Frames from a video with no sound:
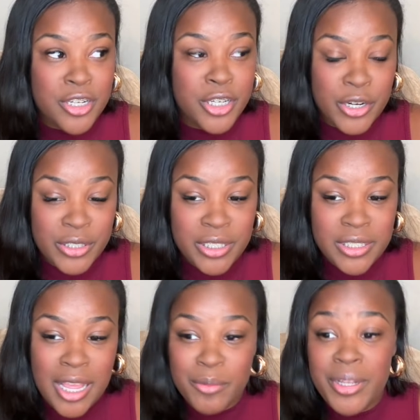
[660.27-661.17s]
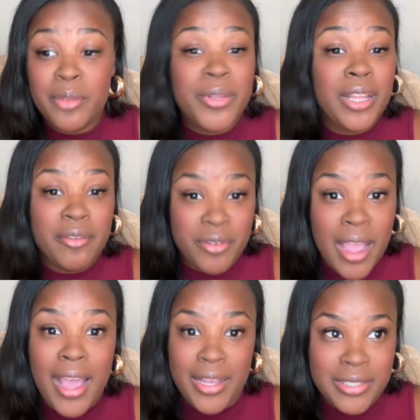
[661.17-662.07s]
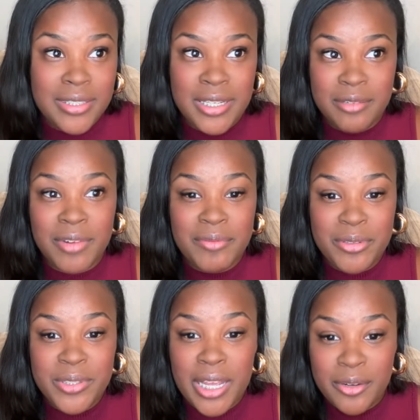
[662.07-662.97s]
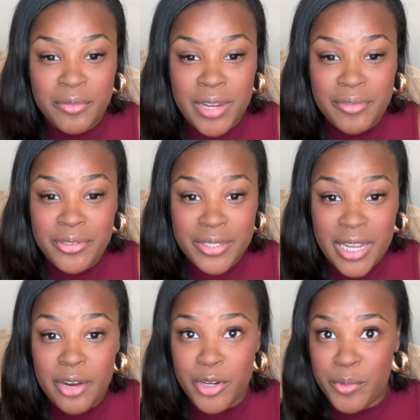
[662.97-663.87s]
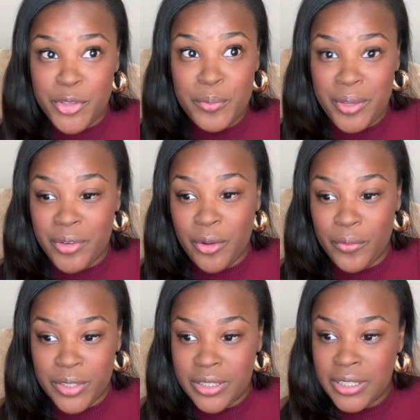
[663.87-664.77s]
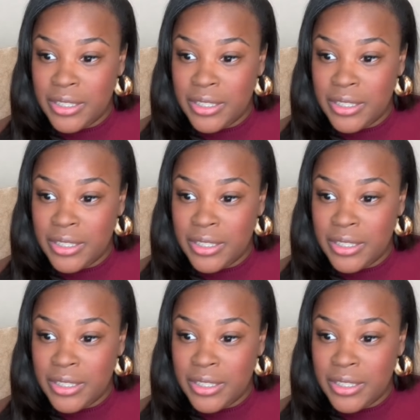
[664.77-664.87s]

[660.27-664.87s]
nurses, like, we love you guys in revenue cycle and revenue integrity when you pivot over.